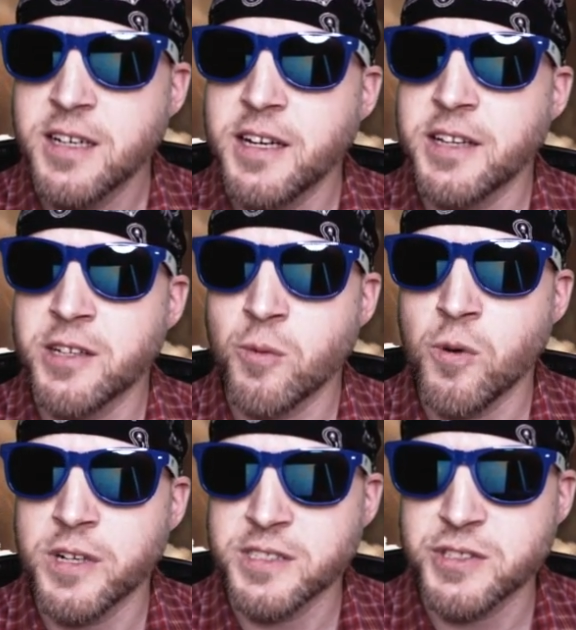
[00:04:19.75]
and they're
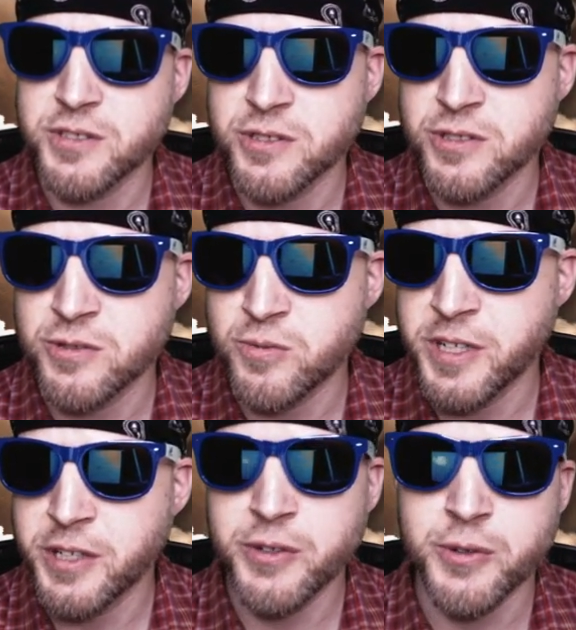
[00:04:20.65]
wanting to
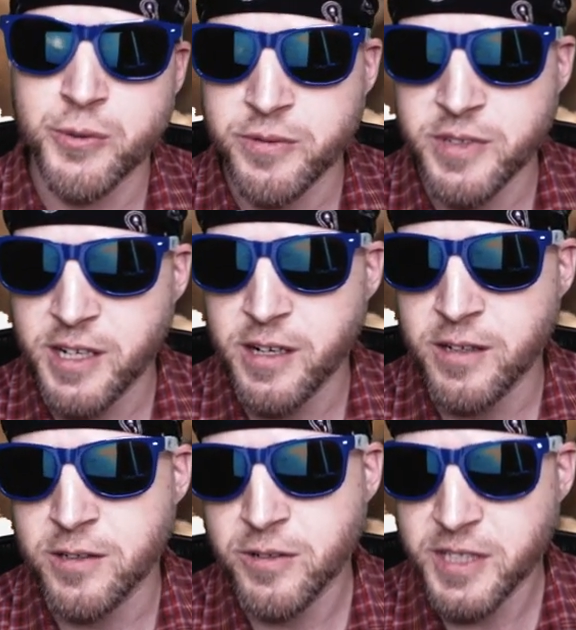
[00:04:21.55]
renew
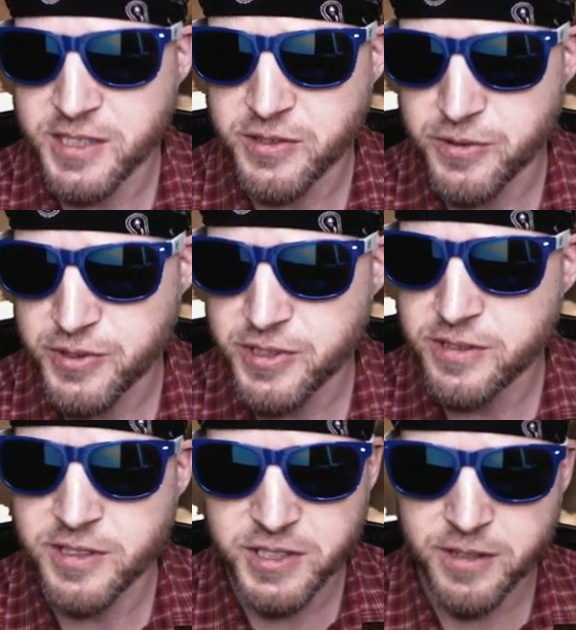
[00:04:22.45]
their credentials,
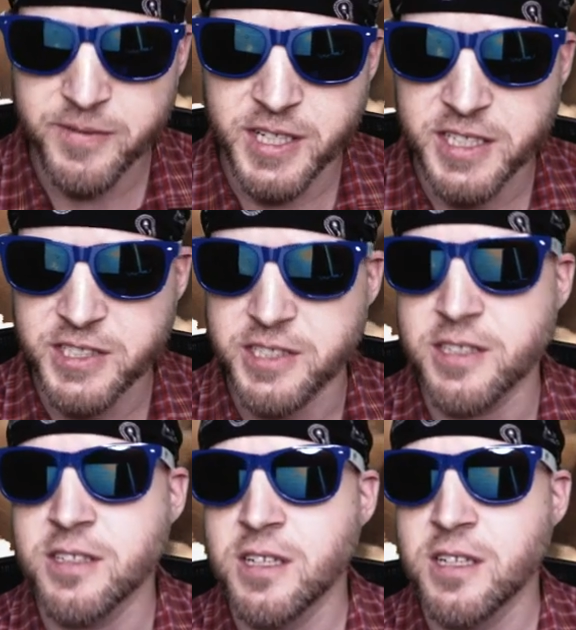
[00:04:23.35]
their certification.